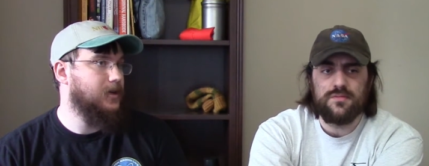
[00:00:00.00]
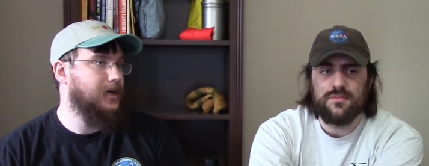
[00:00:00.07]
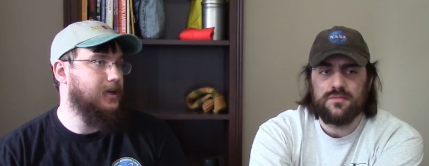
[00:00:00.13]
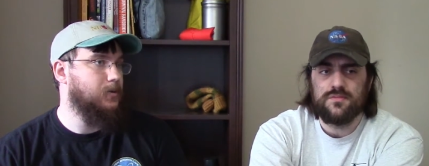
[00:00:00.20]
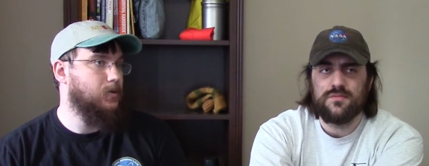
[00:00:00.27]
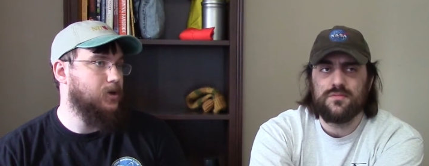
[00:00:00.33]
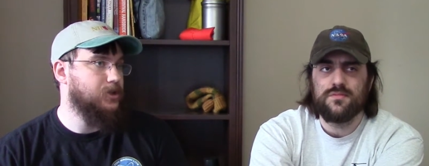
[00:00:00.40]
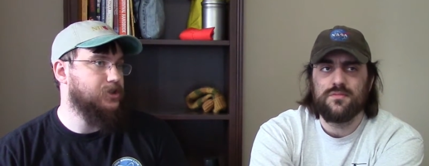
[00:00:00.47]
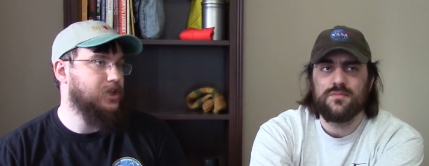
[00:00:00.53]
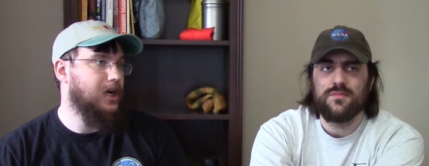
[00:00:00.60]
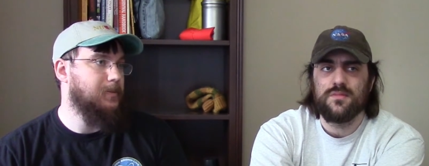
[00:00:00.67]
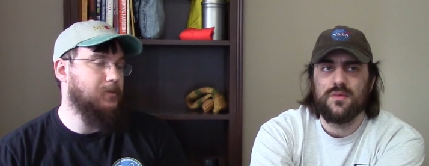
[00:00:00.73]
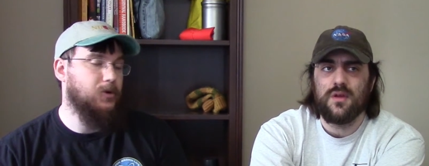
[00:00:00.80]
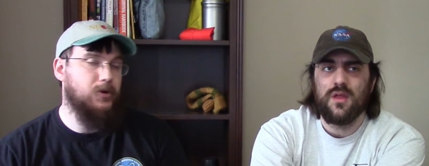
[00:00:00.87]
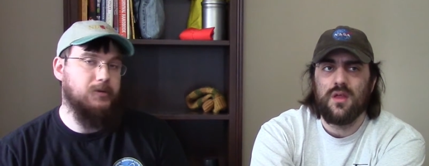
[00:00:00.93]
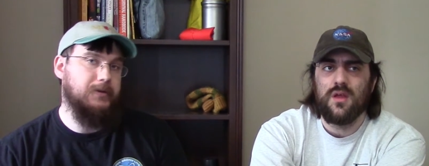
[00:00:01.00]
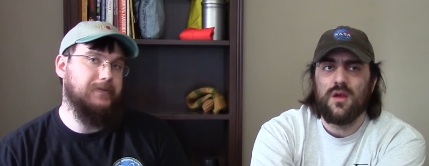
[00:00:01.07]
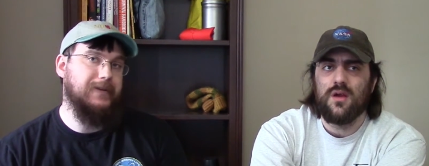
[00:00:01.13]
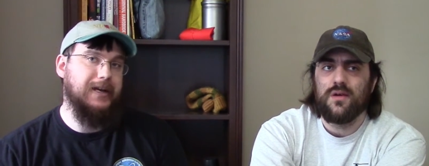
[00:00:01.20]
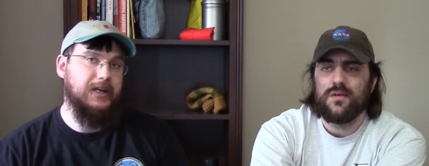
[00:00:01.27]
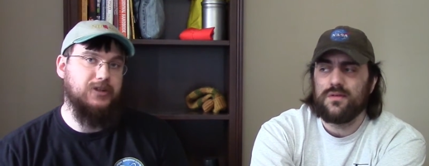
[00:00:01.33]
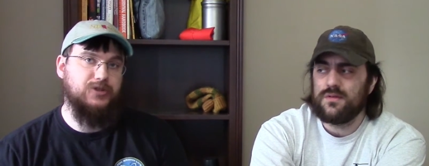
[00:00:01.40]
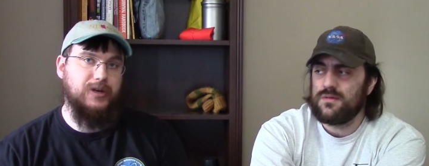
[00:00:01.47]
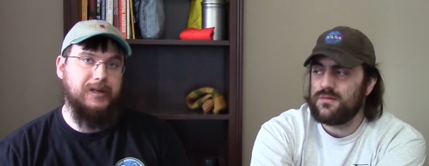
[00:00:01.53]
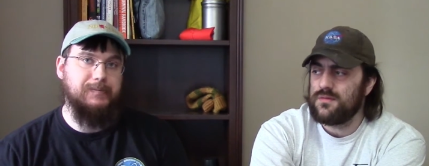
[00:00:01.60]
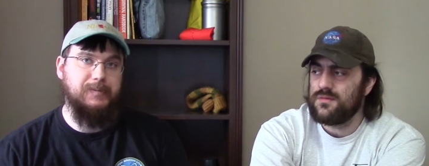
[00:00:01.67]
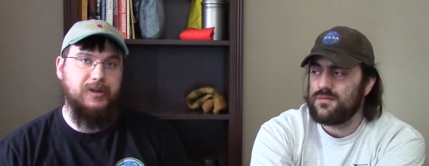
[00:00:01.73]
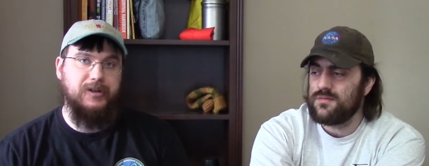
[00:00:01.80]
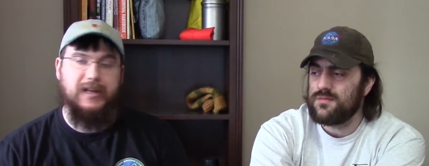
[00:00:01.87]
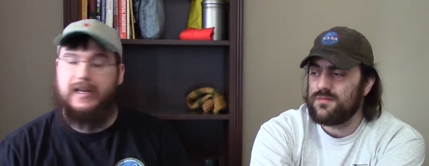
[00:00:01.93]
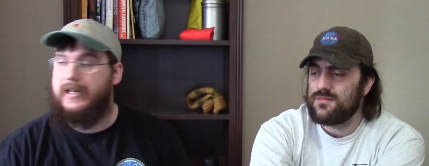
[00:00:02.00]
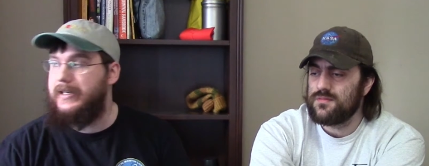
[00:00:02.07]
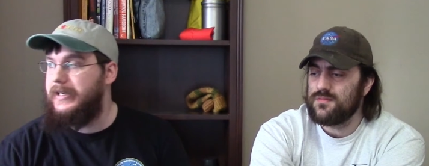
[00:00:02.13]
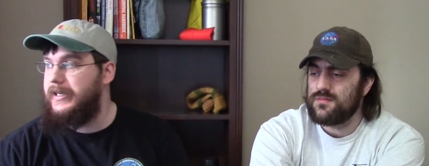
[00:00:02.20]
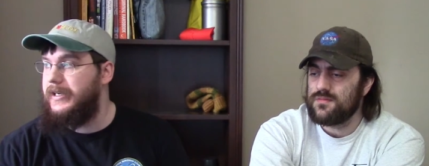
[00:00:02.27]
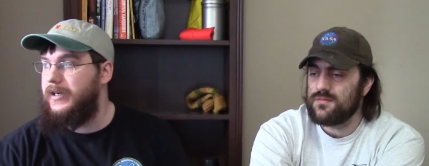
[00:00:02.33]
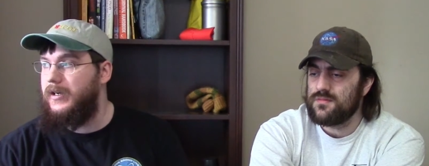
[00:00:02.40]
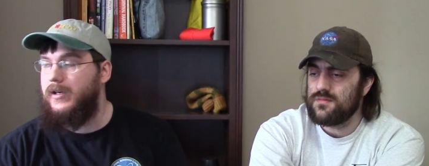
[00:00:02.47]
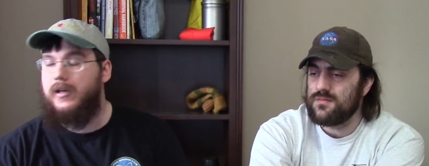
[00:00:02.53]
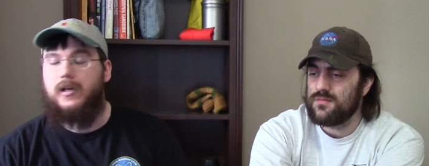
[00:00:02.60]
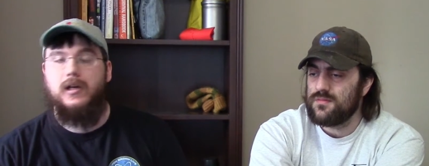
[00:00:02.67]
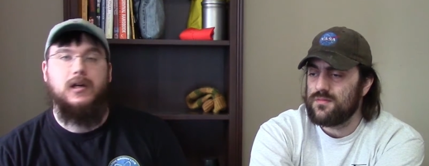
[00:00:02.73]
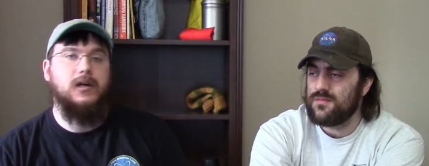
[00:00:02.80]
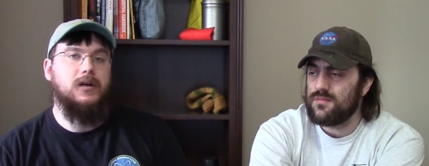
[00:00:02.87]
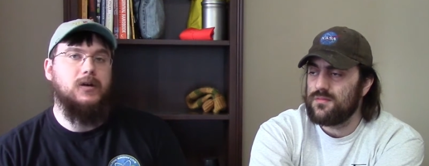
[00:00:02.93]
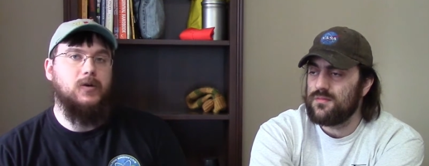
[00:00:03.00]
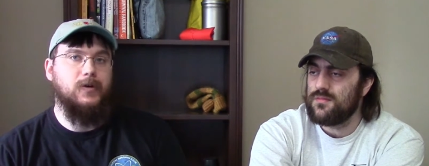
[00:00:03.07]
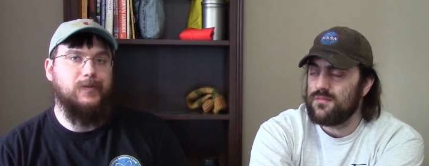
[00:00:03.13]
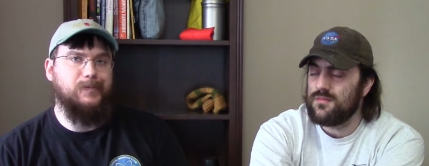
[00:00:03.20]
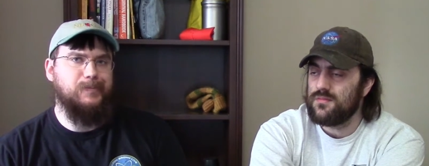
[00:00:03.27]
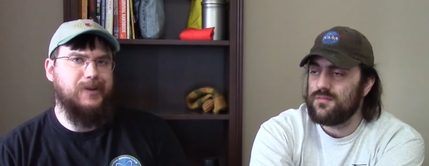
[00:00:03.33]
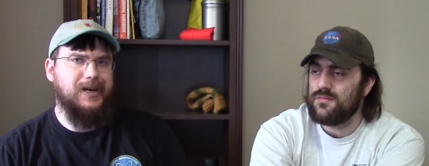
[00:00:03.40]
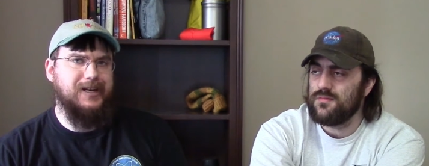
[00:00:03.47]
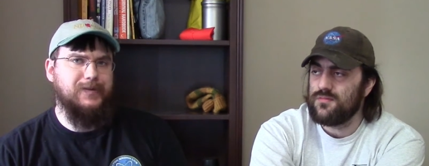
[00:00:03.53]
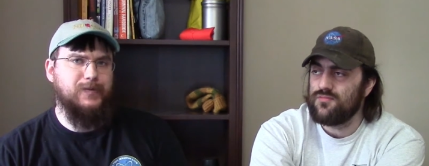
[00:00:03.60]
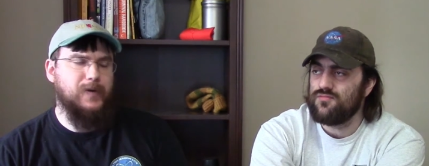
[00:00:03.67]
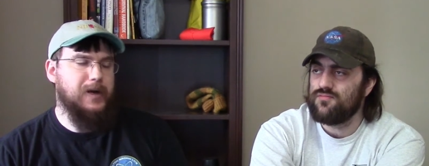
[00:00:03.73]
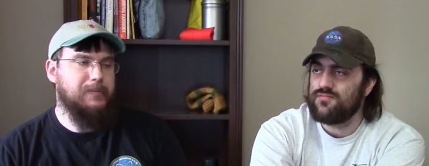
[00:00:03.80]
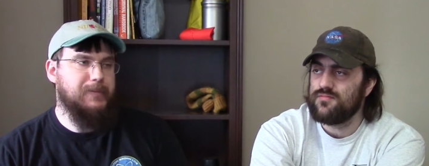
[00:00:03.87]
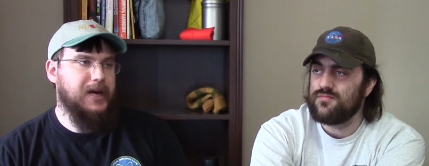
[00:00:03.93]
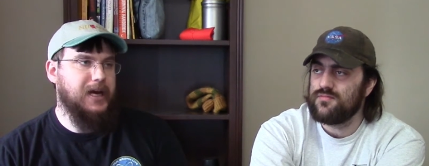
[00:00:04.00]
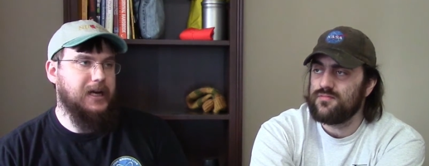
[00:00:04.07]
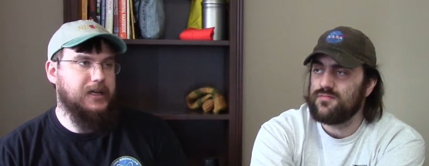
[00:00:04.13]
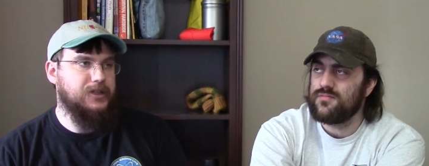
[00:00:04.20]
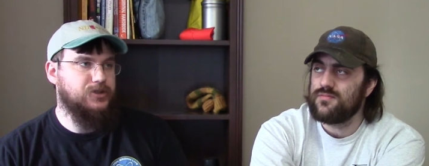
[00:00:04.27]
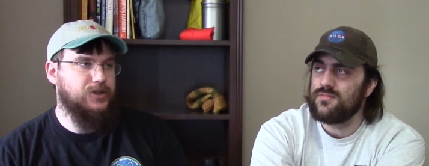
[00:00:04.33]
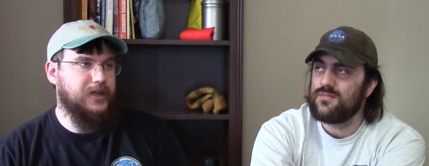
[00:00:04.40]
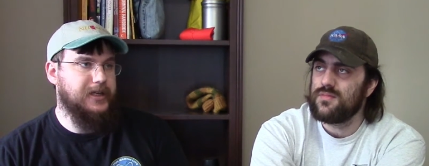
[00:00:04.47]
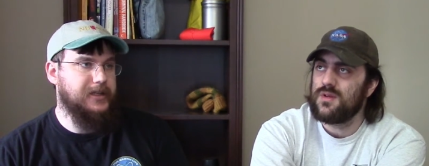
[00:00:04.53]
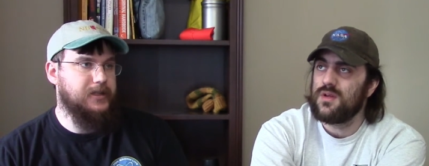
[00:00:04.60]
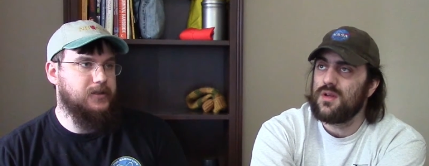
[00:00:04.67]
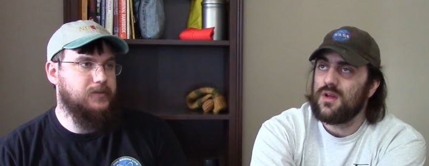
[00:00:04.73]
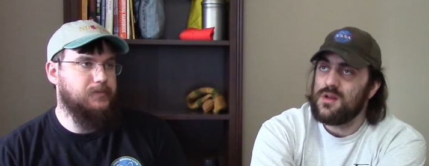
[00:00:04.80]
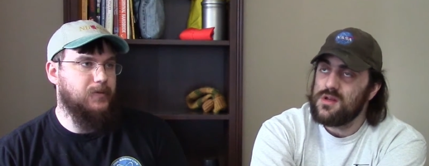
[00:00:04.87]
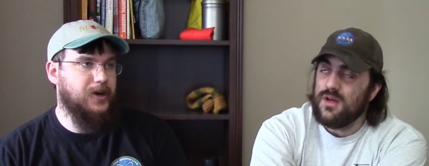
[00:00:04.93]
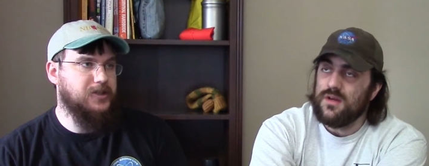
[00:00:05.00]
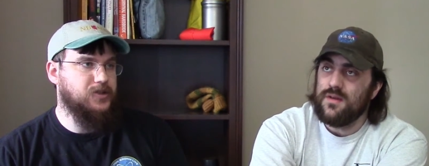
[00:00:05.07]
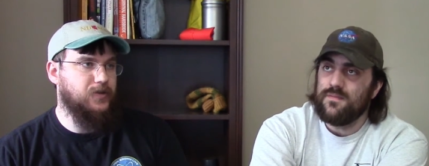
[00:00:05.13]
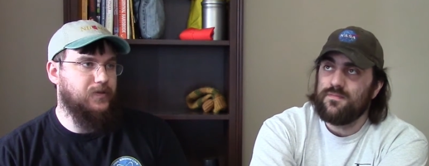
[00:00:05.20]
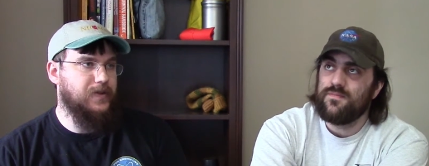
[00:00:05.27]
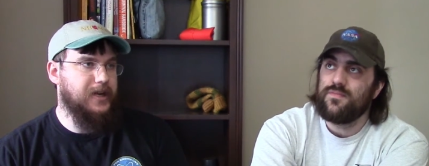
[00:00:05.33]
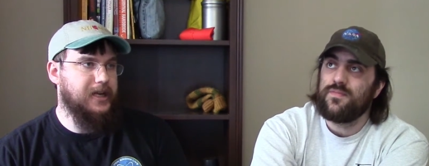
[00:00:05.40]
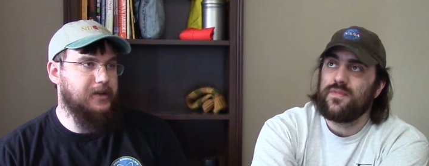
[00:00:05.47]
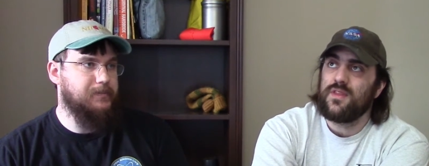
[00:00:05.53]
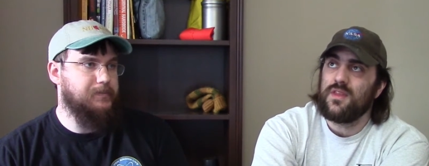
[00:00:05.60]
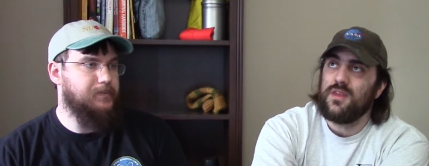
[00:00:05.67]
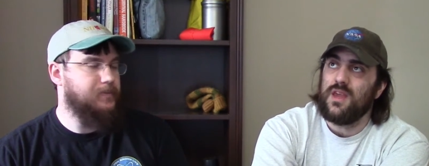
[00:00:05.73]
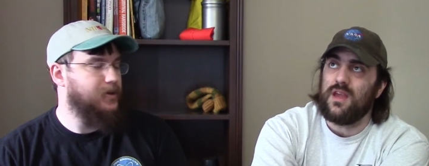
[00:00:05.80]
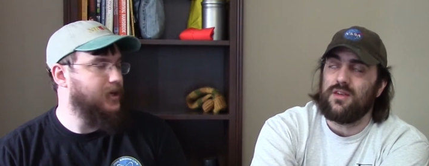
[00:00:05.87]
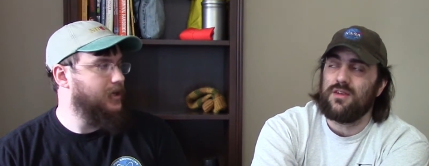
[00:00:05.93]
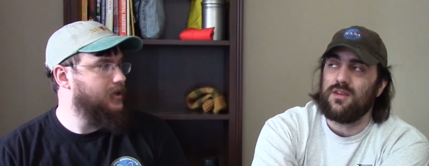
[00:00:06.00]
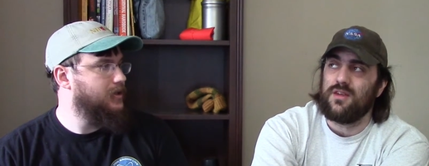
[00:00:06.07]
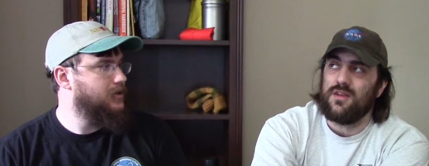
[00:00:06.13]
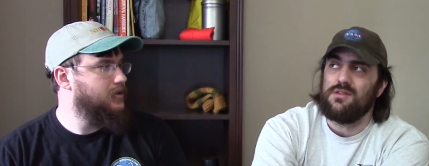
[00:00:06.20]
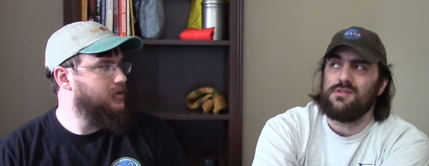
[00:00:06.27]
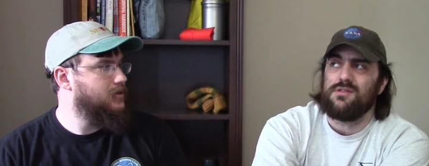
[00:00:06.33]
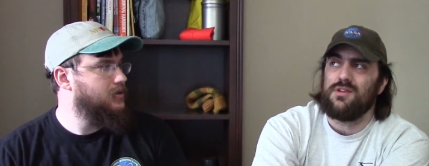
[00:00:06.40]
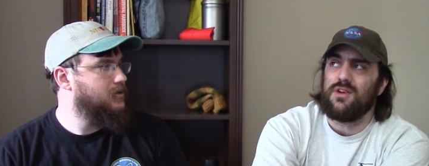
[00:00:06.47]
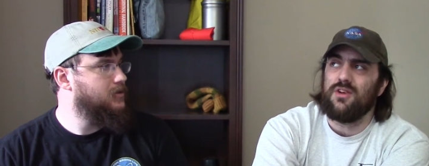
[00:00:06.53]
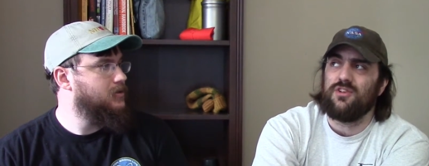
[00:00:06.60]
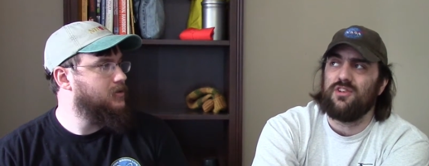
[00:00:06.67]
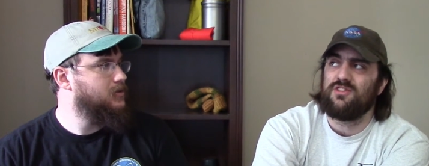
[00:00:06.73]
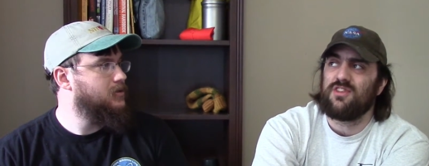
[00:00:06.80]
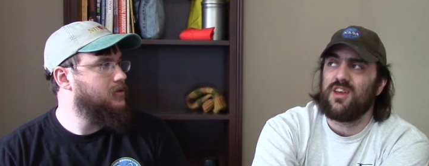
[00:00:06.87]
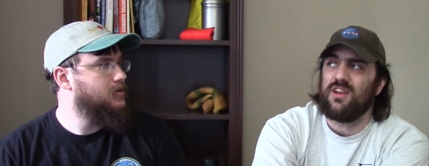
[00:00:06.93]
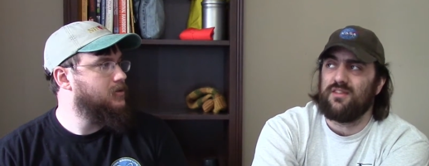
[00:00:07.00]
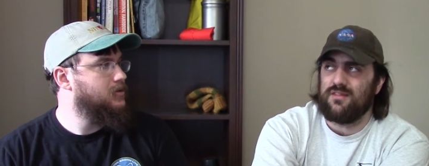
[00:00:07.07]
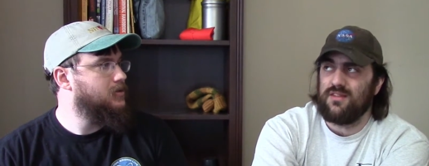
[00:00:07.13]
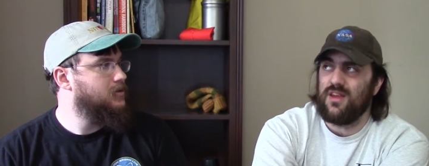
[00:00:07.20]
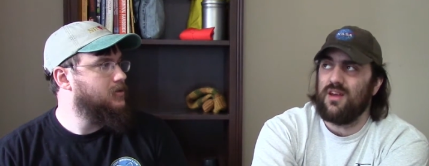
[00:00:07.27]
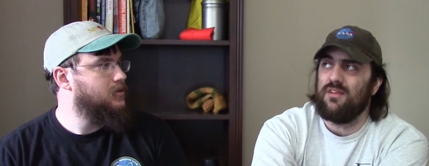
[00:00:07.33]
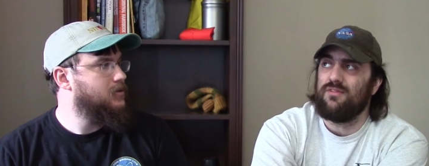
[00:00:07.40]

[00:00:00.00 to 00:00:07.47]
Speaker 1: uh, workshop, or even I could try and build that in here, or even buy a frame pack and try and retrofit it. Yeah,
Speaker 2: you, you, you, could just get a, a